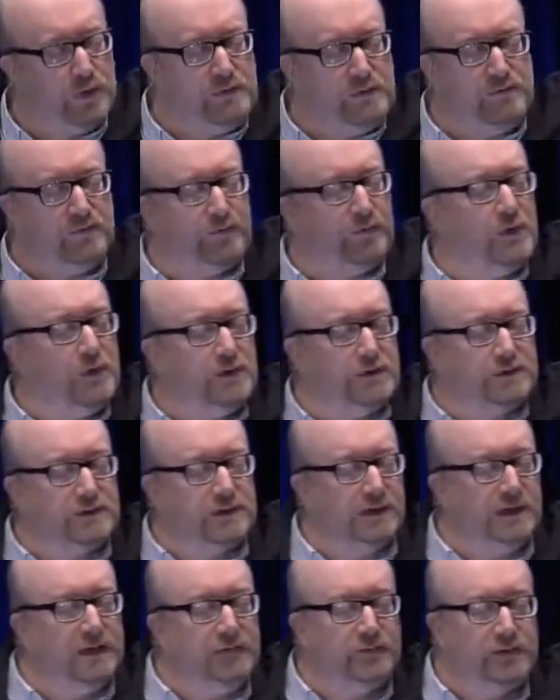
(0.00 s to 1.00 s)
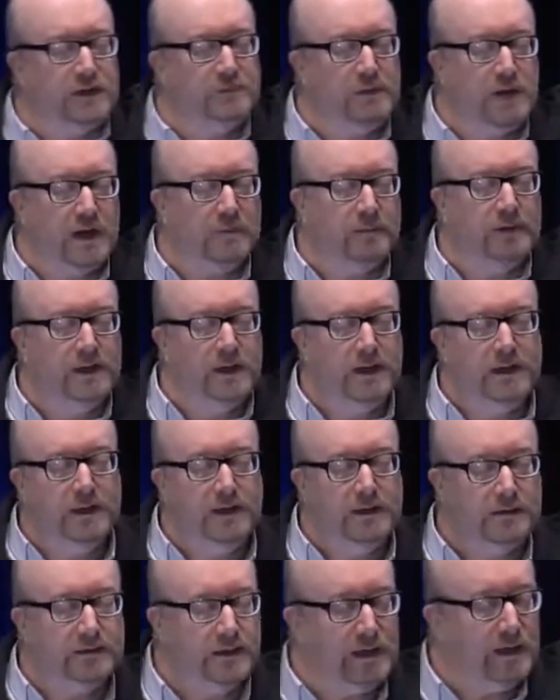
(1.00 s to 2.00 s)
him first and lift him up,
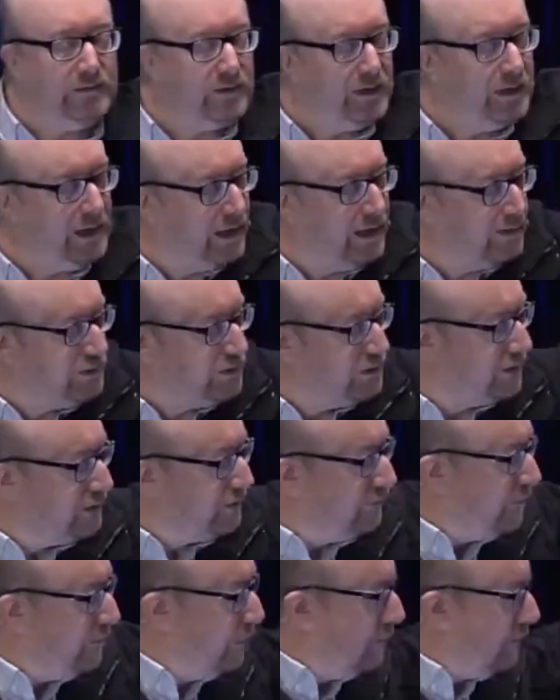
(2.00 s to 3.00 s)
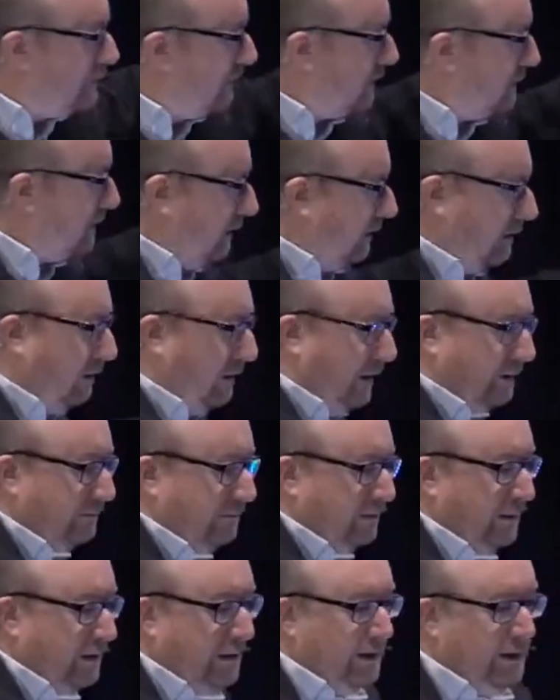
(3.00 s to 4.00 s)
then everything else just falls into line.
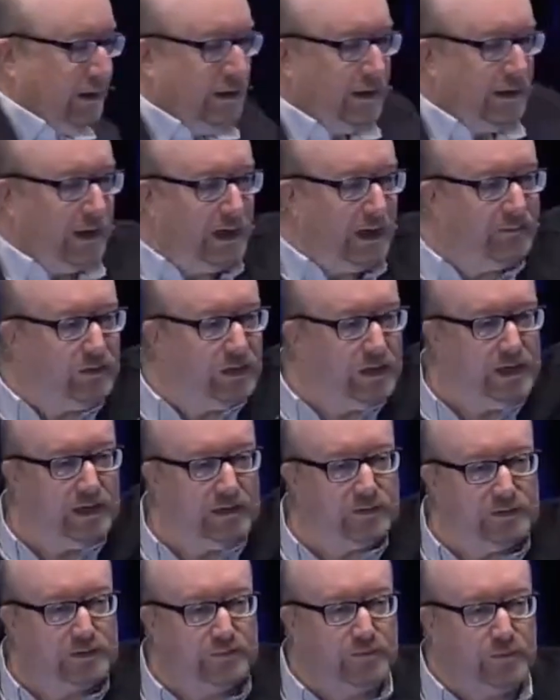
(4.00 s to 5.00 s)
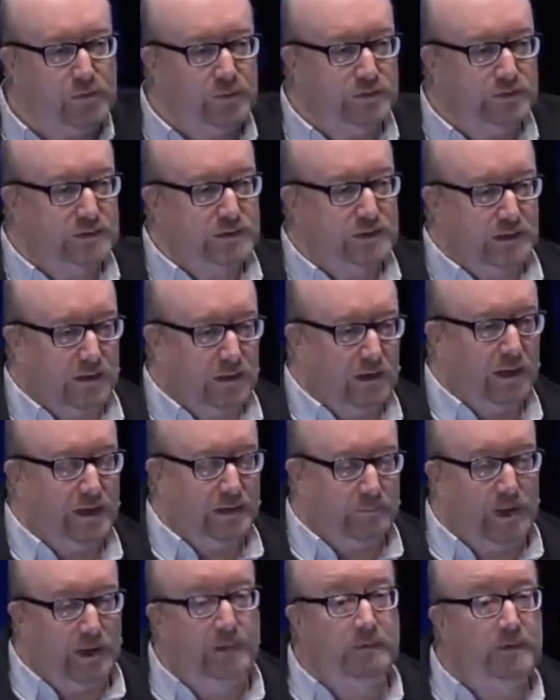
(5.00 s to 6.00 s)
Everything else falls into line.
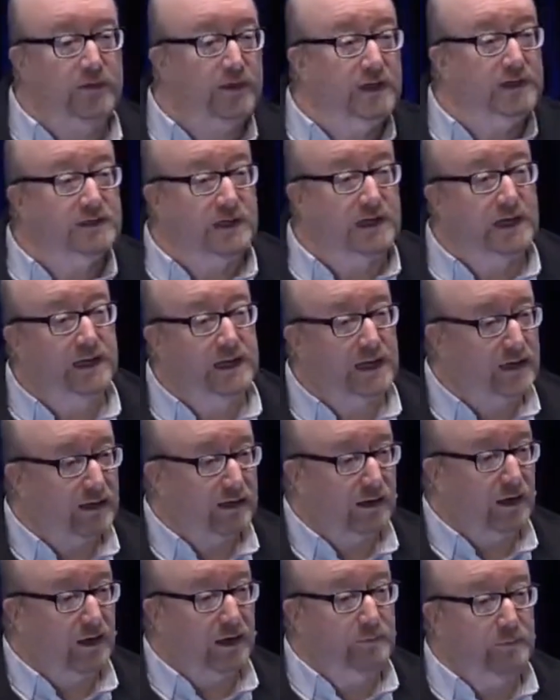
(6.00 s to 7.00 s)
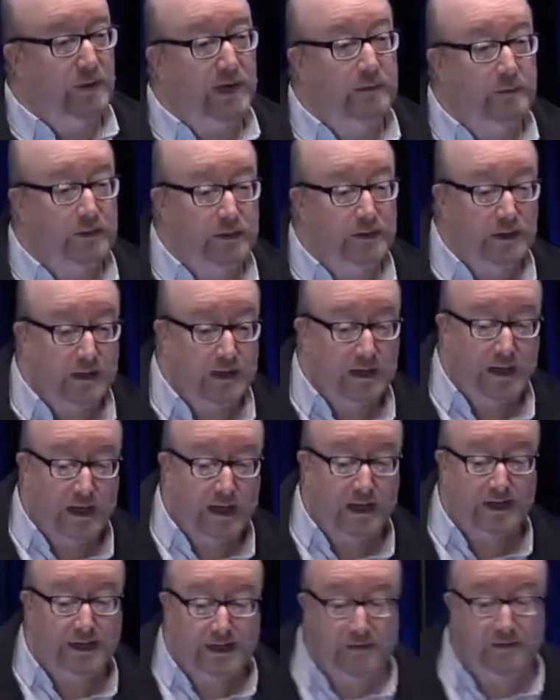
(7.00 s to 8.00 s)
And maybe things aren't out of line, maybe
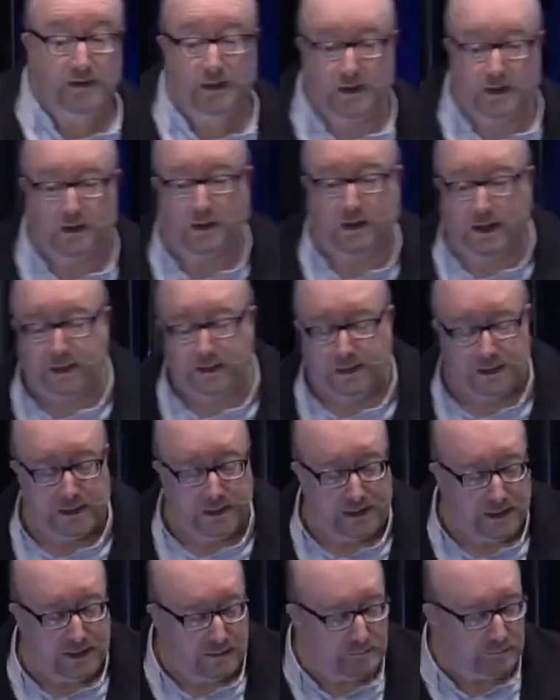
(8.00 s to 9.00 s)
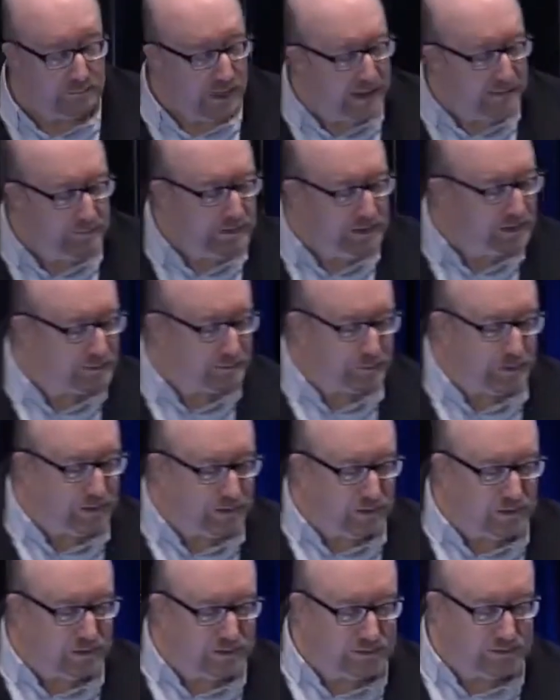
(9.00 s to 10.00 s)
aren't in the line. Maybe it's
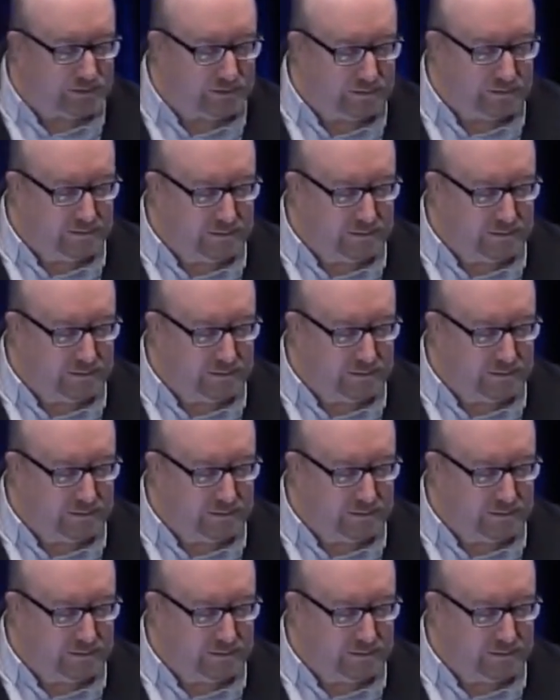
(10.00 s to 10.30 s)
because